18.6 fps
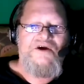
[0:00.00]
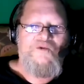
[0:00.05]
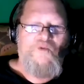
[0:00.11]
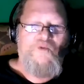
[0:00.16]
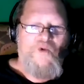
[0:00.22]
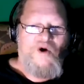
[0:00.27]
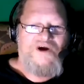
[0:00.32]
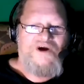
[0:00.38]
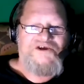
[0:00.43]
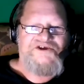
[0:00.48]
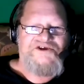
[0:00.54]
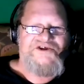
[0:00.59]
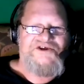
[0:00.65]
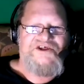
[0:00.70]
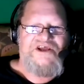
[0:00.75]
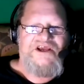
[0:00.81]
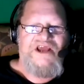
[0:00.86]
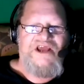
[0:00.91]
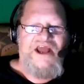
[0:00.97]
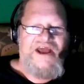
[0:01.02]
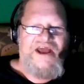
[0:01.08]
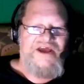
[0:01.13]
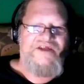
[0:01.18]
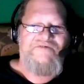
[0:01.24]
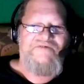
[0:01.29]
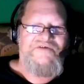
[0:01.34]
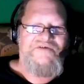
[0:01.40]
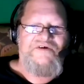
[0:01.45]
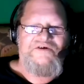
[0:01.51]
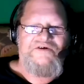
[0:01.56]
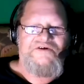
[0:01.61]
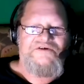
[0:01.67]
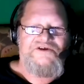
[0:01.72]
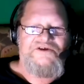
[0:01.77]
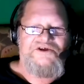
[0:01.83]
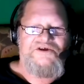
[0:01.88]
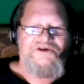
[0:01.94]
was the head of the
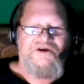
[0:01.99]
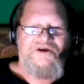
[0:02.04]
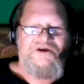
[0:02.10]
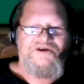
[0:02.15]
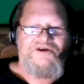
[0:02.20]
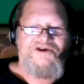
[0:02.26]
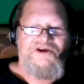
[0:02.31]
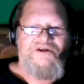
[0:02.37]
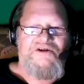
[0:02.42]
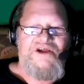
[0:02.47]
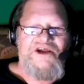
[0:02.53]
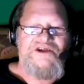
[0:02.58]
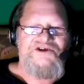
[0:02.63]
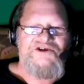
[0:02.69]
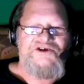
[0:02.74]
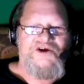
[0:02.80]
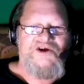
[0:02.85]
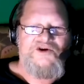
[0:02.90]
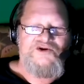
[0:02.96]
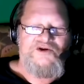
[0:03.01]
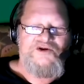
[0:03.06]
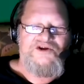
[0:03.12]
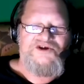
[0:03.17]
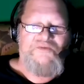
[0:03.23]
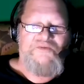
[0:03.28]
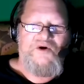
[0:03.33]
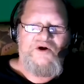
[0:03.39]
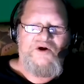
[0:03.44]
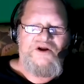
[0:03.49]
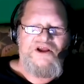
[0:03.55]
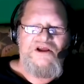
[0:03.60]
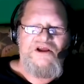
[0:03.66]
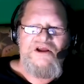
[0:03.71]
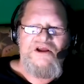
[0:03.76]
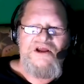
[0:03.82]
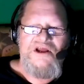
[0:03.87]
Chilean Socialist Party,